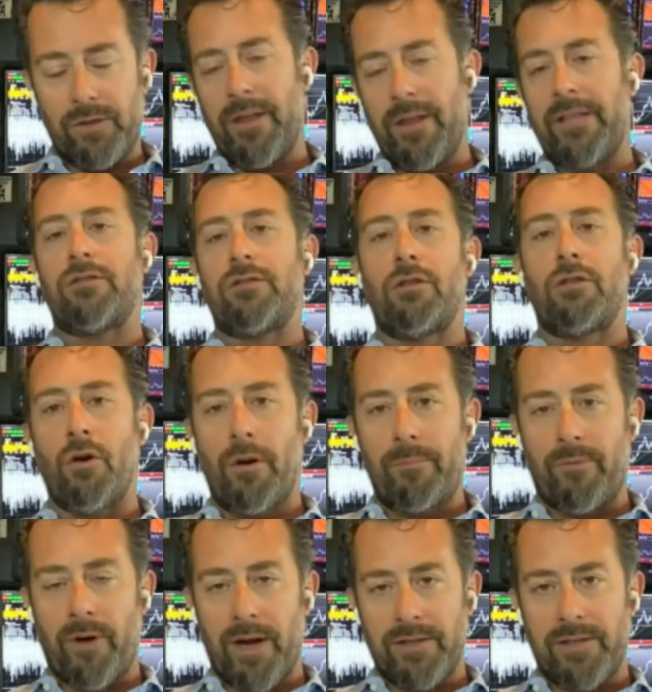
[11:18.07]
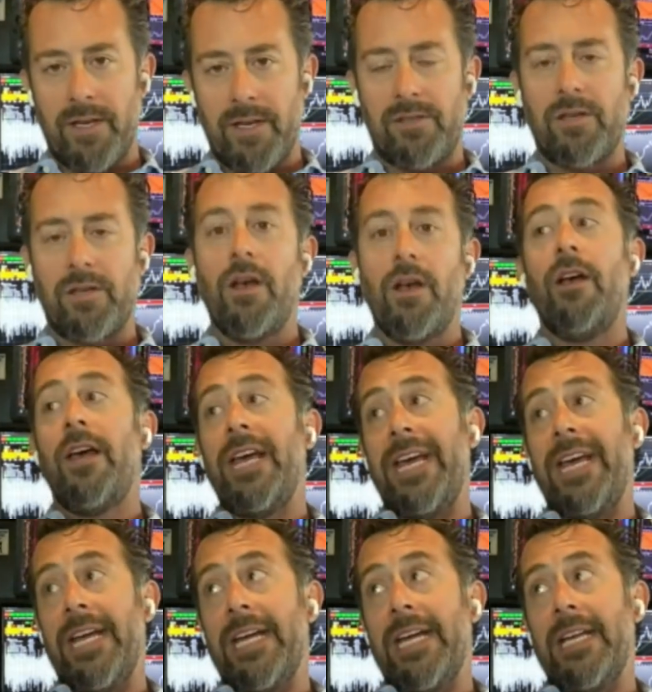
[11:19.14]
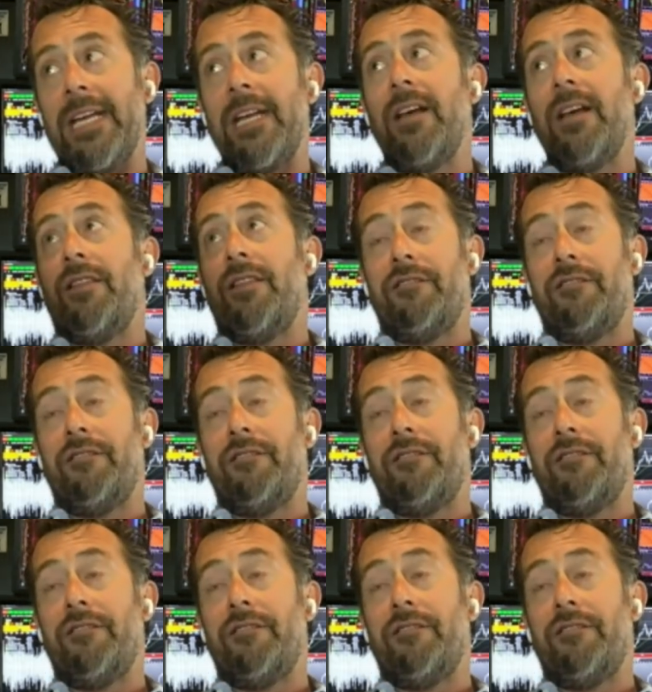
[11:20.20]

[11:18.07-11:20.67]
So that's the thought process in